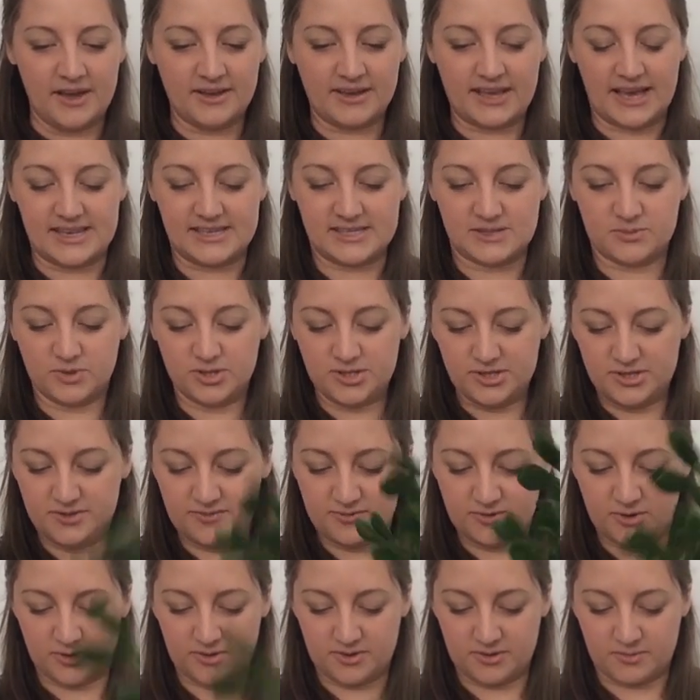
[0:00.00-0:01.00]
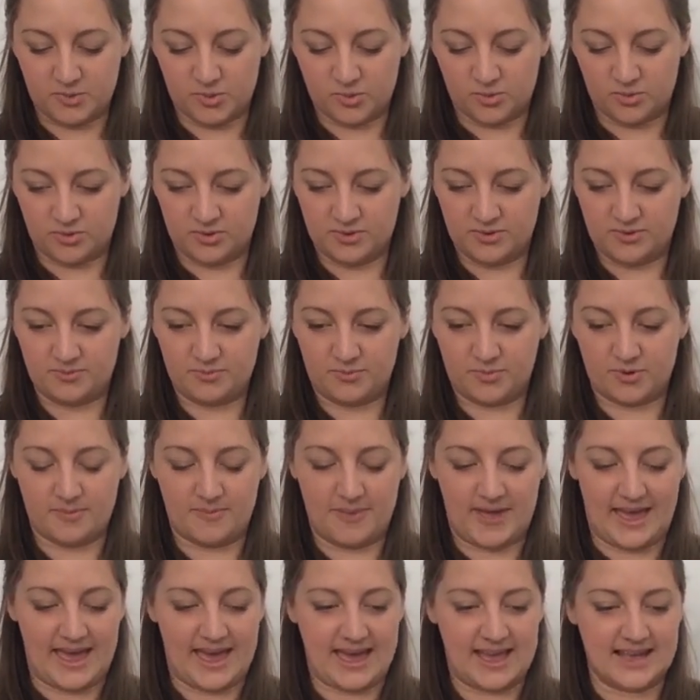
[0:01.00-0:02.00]
Okay, so once you've got them all
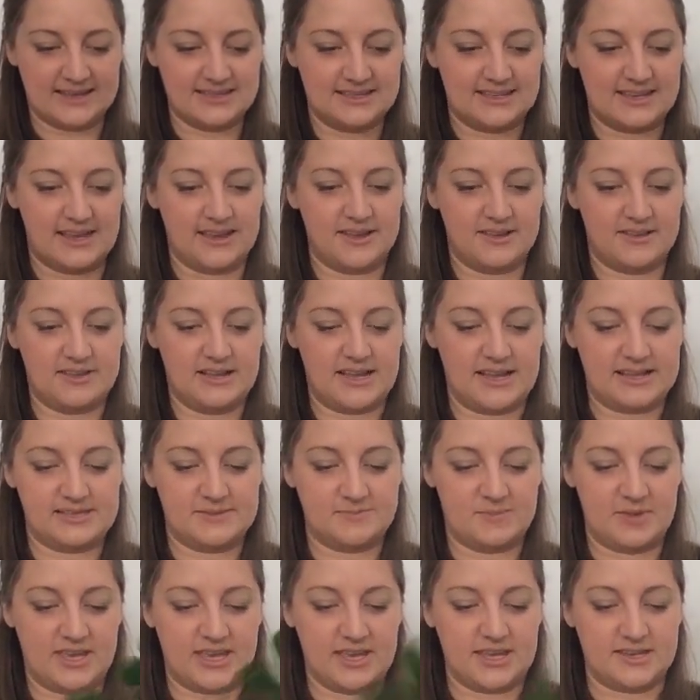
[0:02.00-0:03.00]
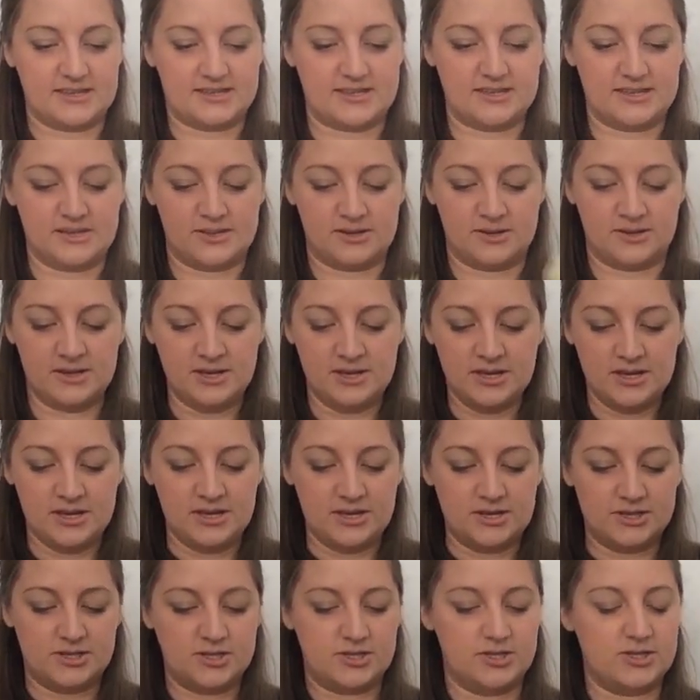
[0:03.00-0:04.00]
prepared, let's begin to
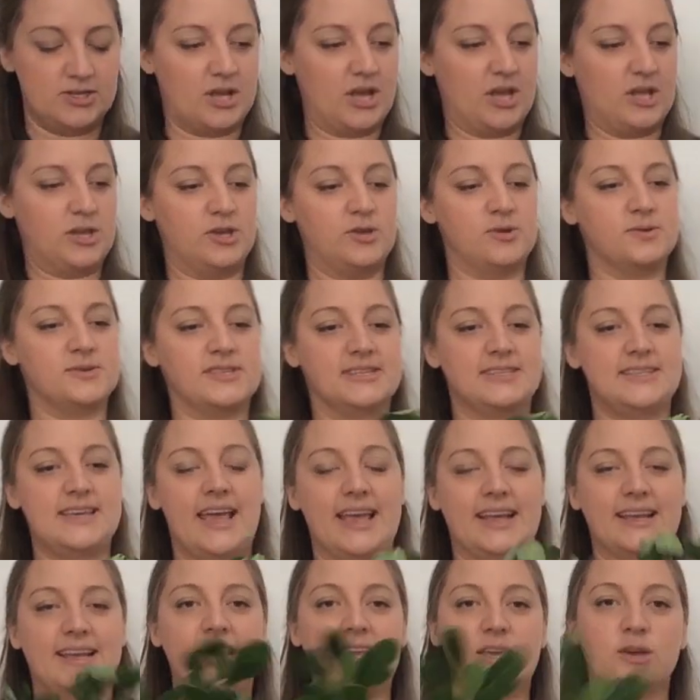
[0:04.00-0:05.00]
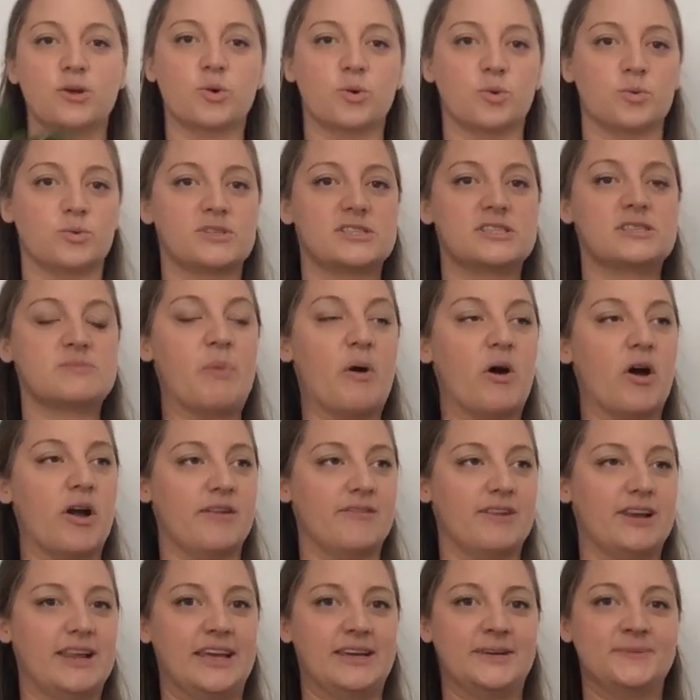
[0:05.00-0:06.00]
use a technique called
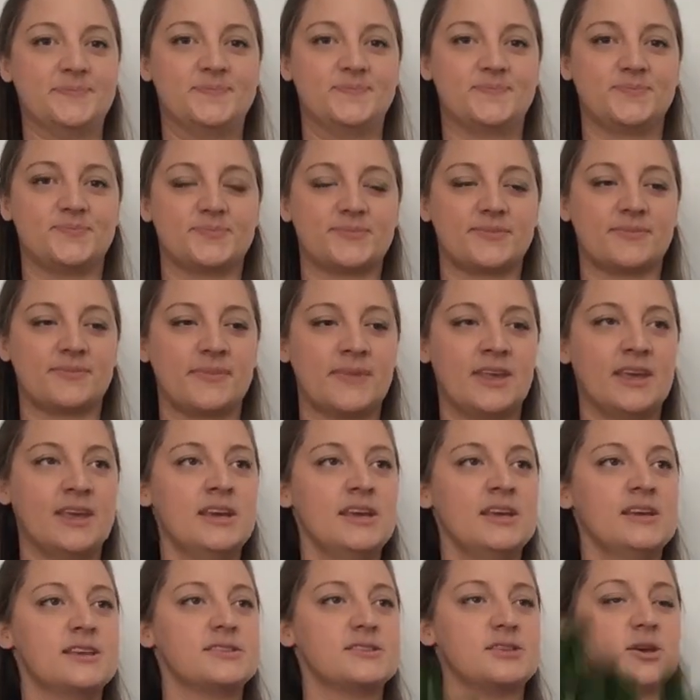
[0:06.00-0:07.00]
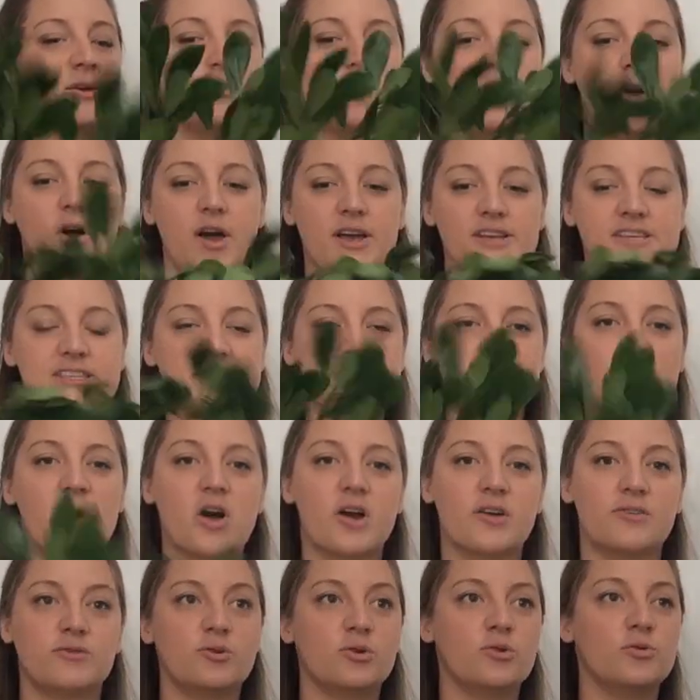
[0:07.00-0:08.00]
spiralling. So I
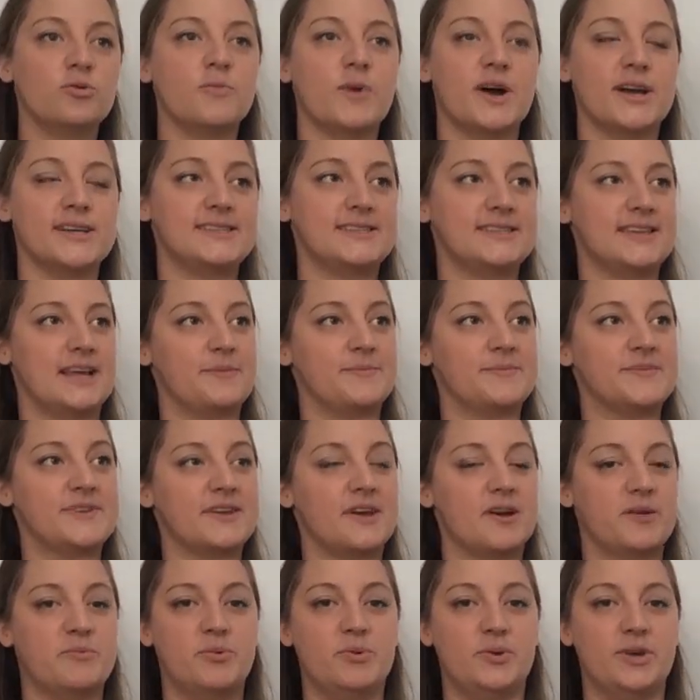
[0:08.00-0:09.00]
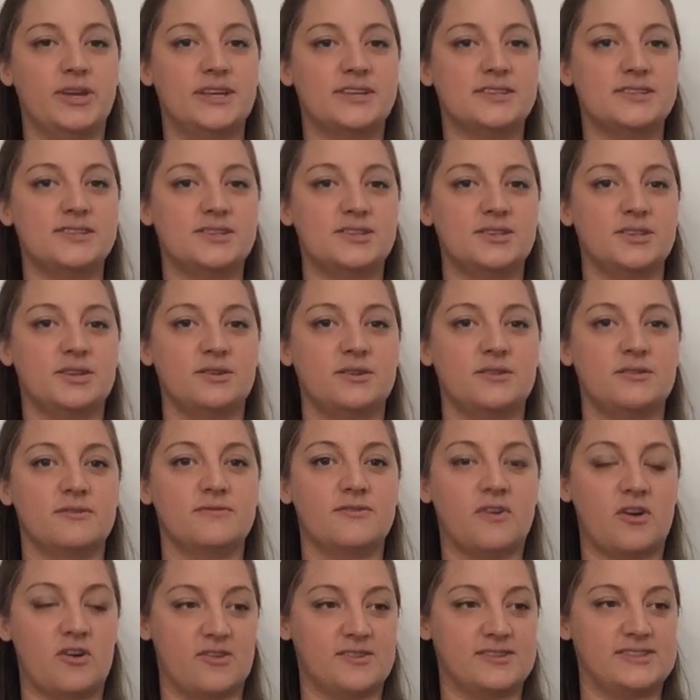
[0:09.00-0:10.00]
spiral all my stems that I put
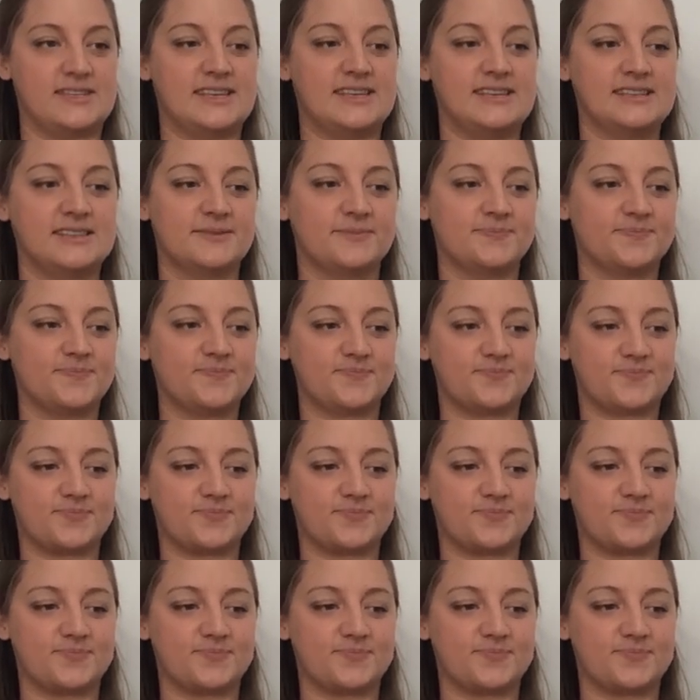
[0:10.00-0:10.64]
into vases,